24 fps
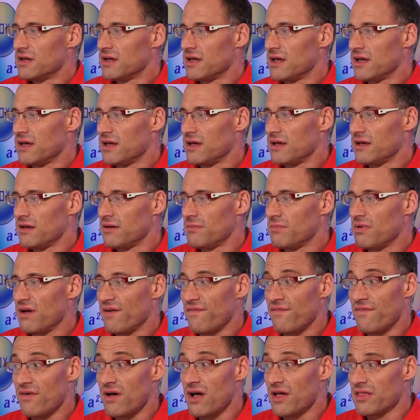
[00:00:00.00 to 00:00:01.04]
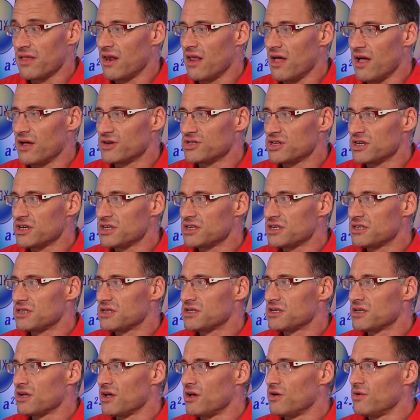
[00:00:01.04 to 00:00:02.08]
by far the
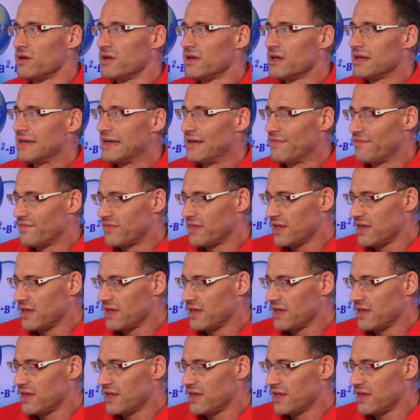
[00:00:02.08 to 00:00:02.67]
largest. So if